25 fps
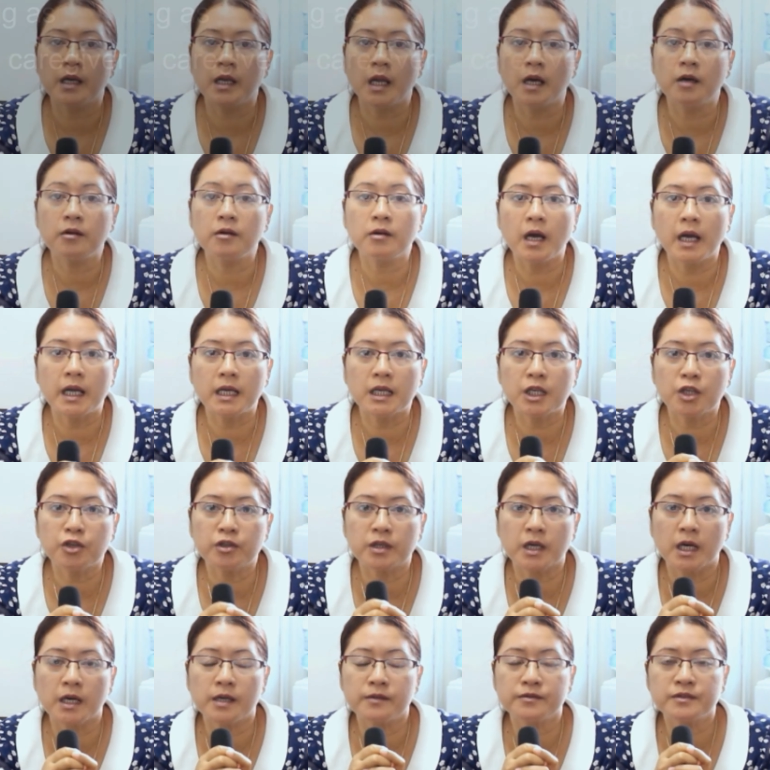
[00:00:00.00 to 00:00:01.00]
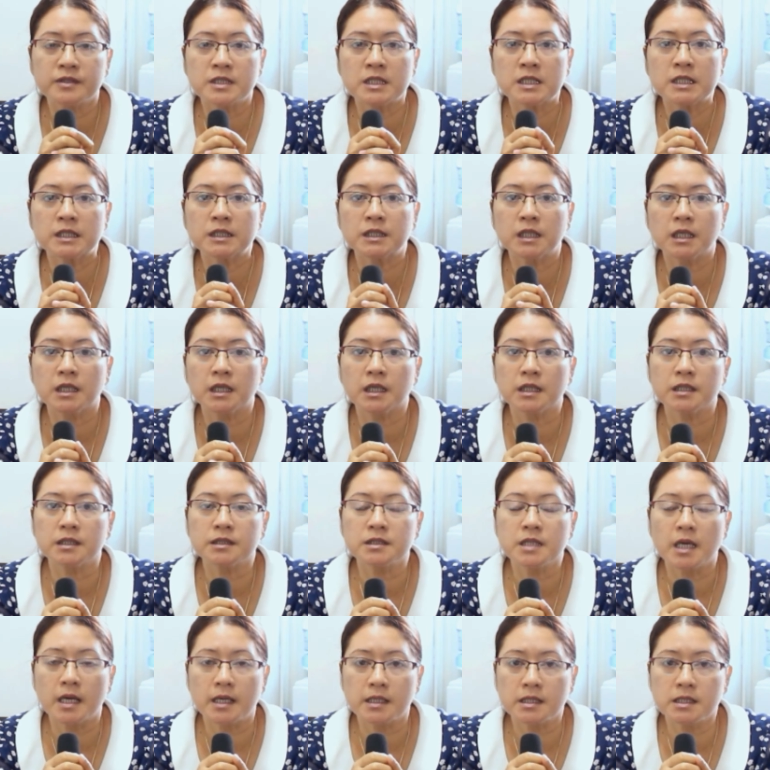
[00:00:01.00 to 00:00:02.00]
Now I look after
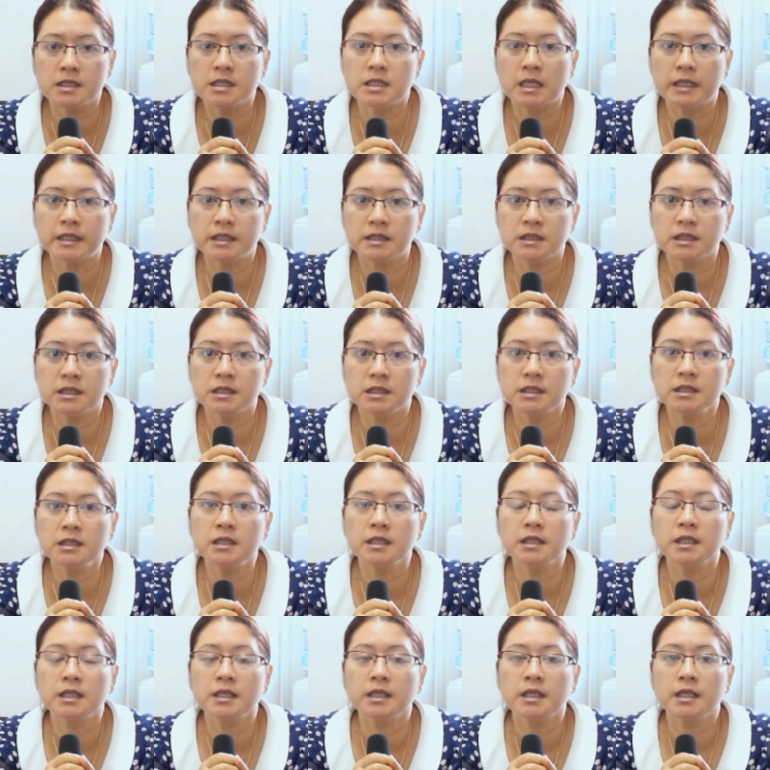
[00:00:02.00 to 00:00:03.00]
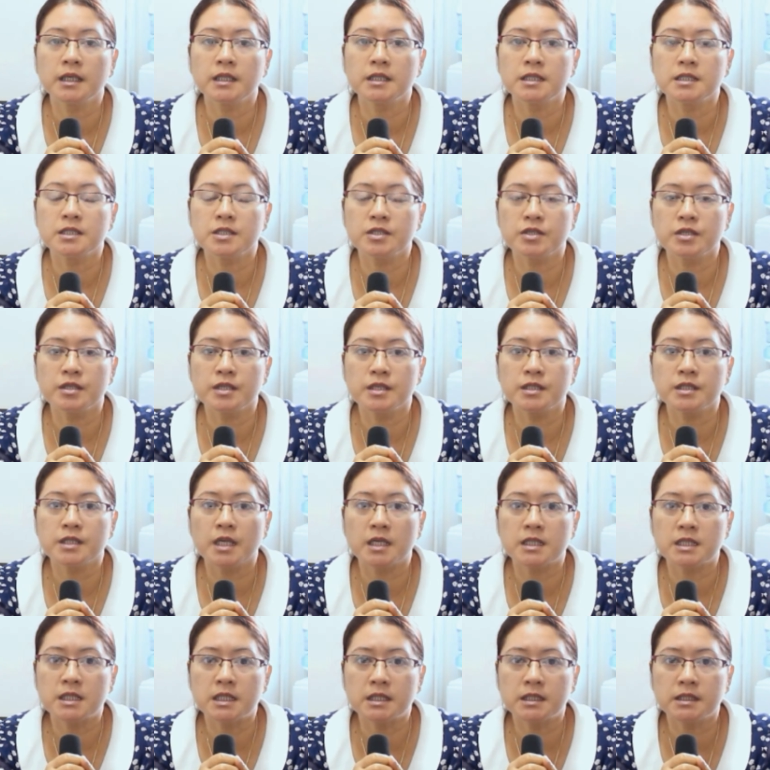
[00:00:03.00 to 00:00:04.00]
the Chinese lady. She
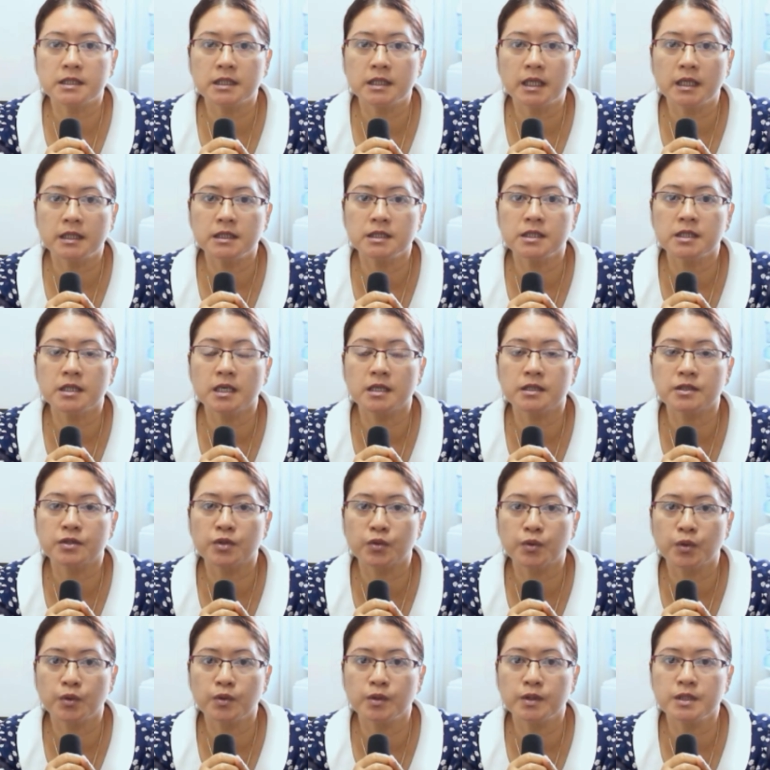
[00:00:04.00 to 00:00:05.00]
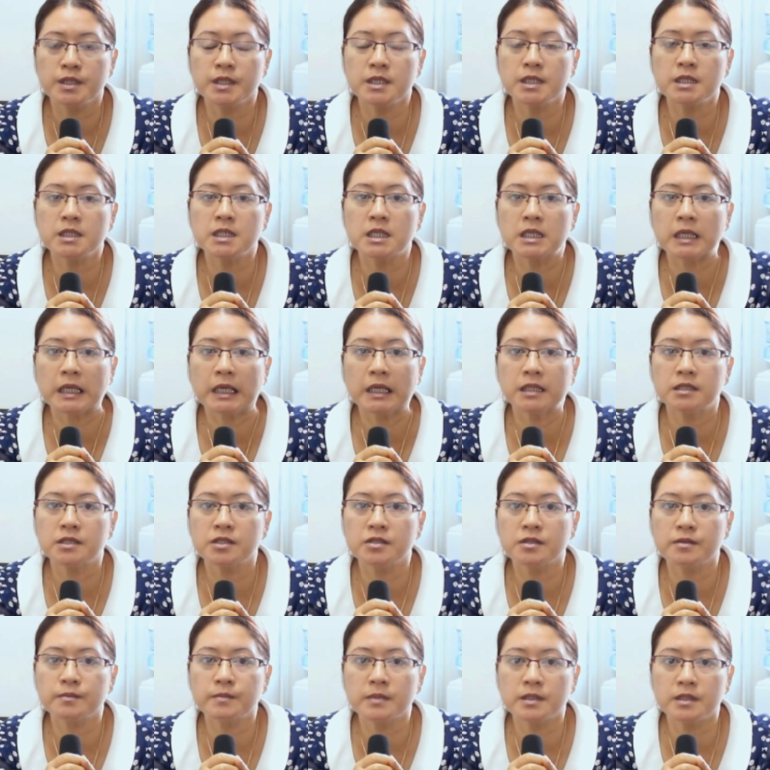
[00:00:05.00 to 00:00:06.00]
is a 68 years old. She is a
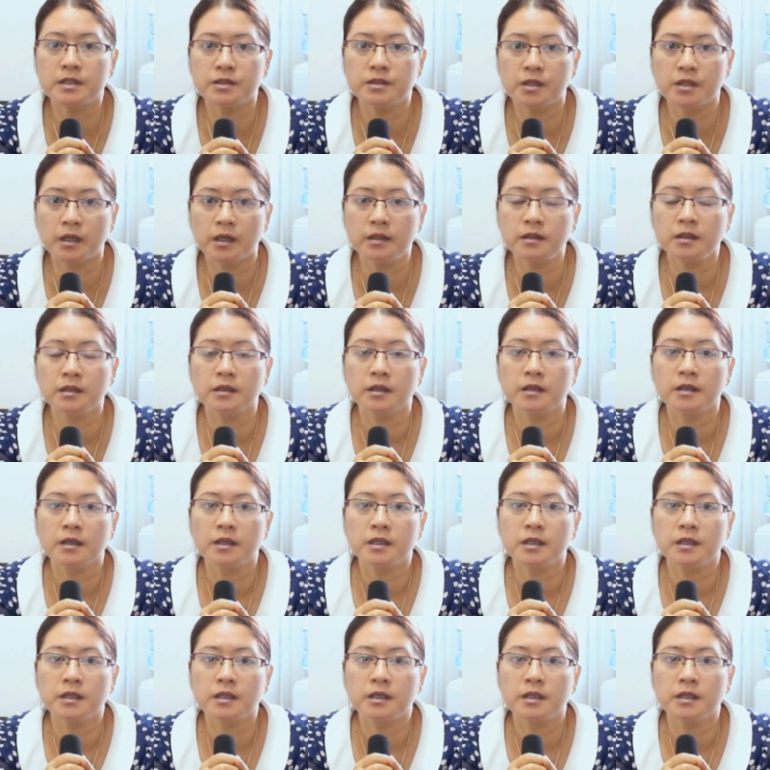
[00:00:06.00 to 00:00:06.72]
cancer patient.